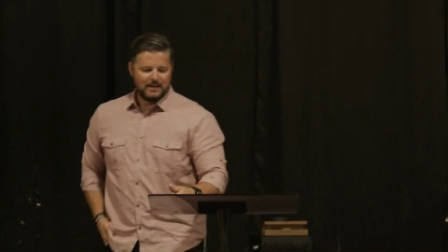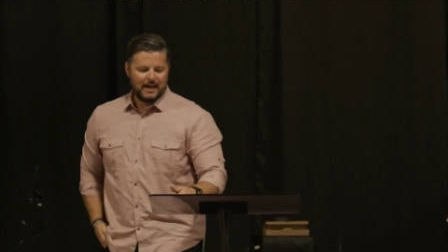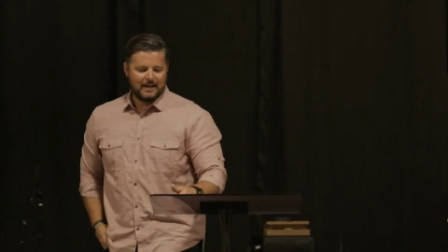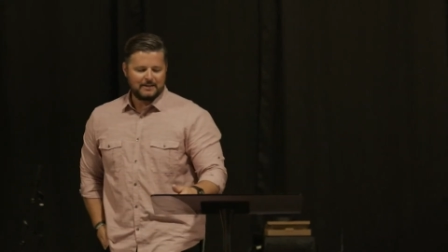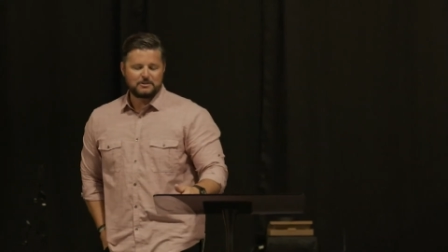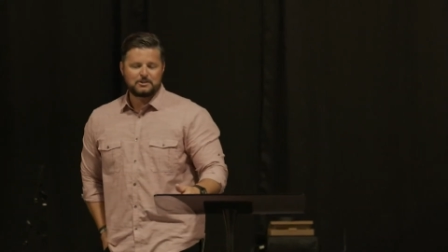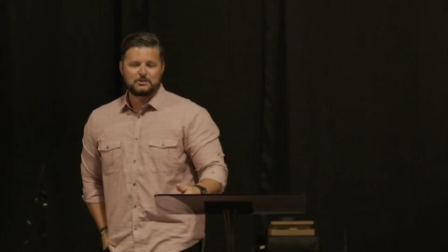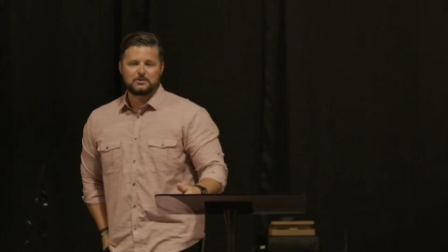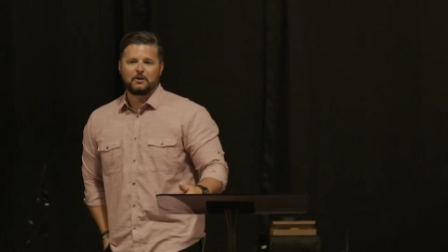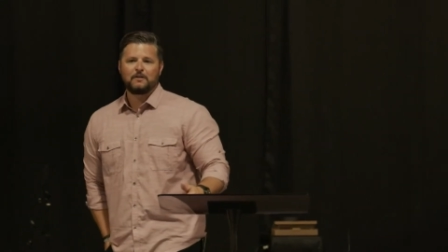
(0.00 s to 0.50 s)

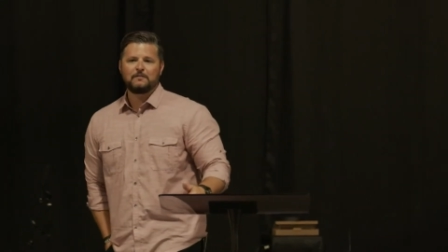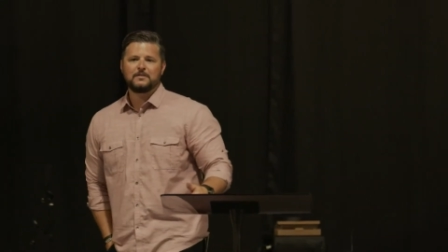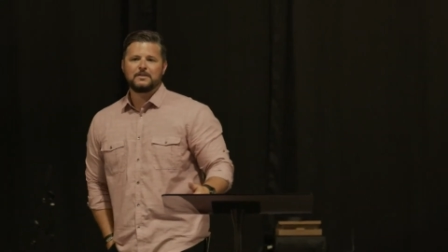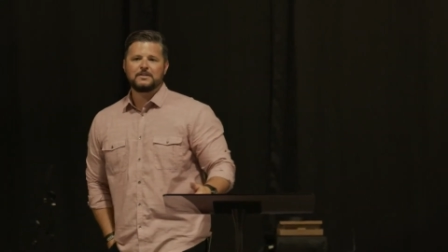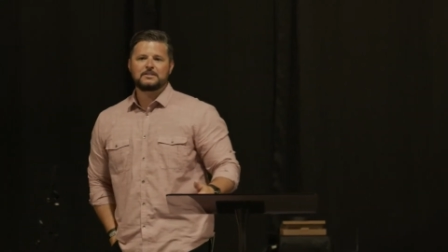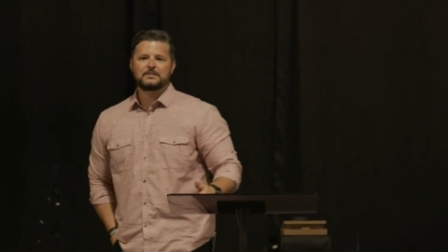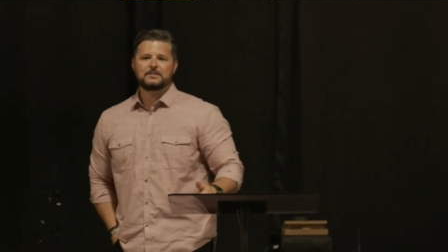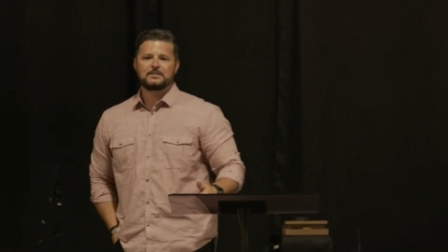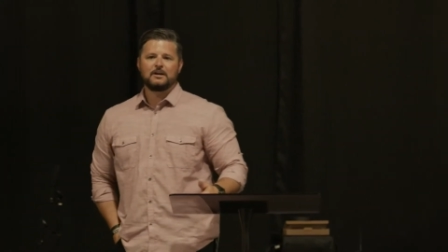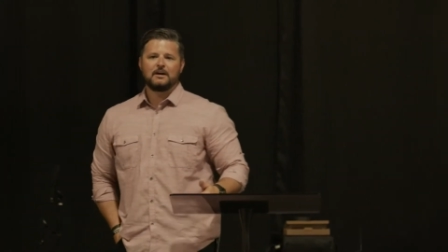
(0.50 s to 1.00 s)
as
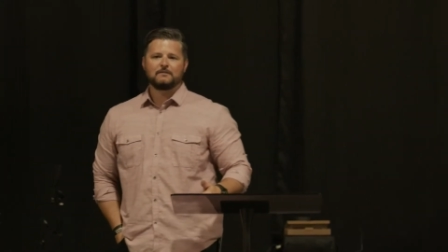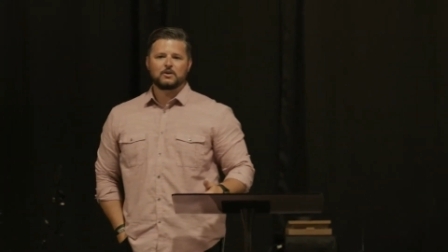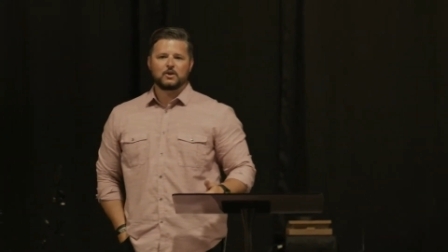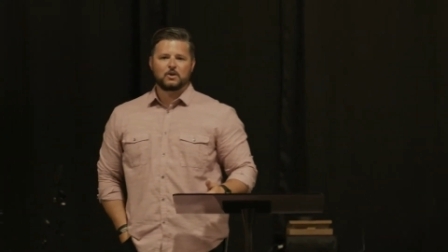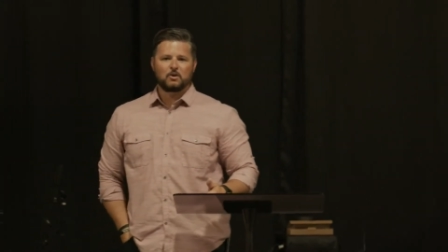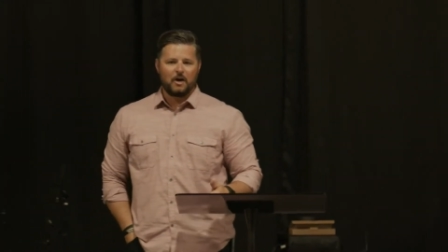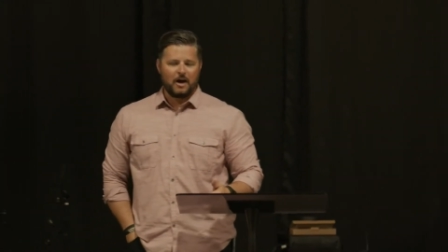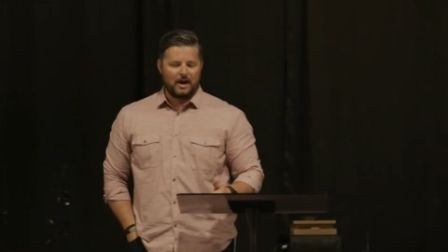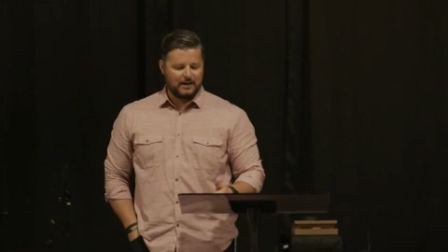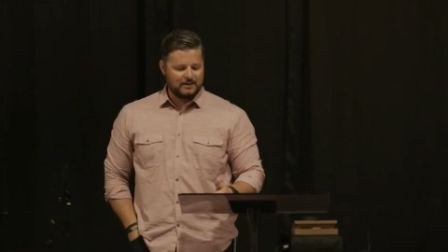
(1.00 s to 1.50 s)
servants of
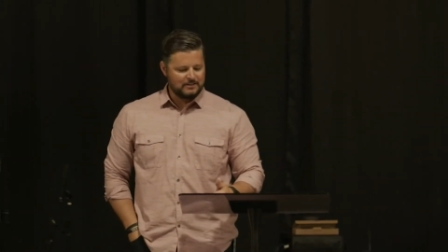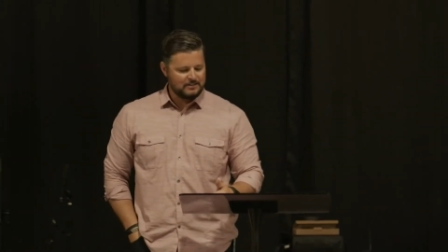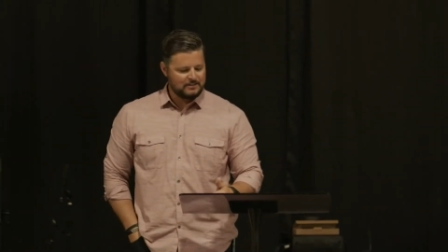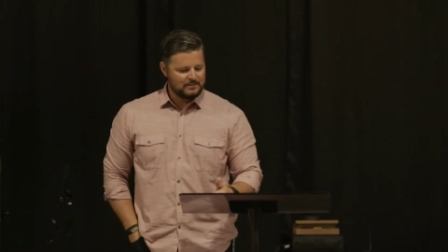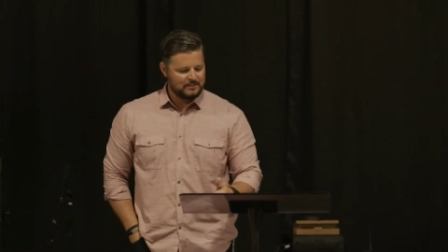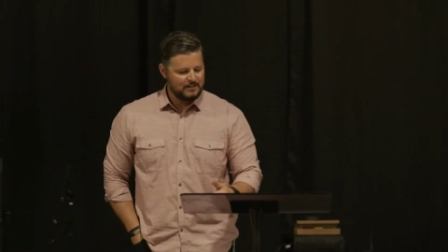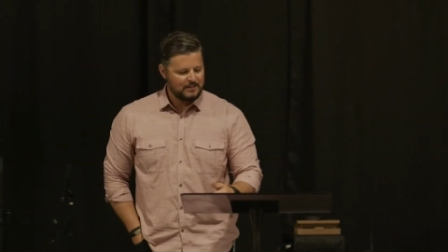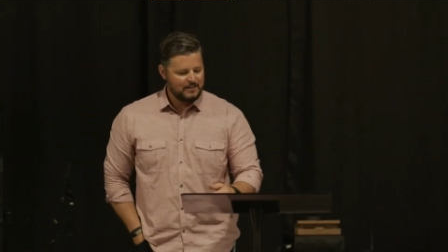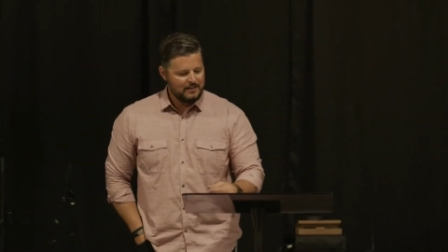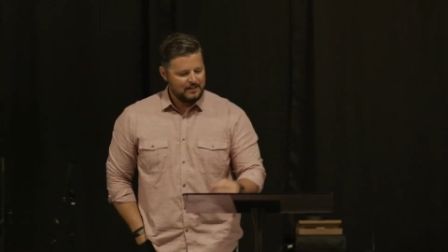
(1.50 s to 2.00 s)

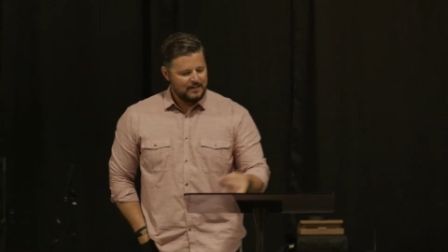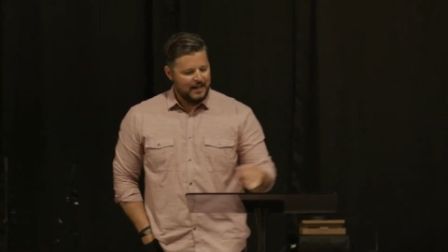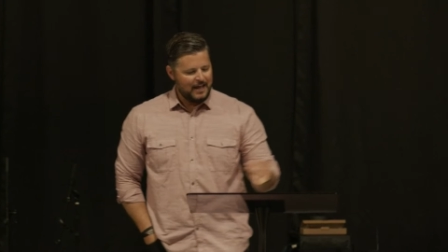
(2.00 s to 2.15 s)
Christ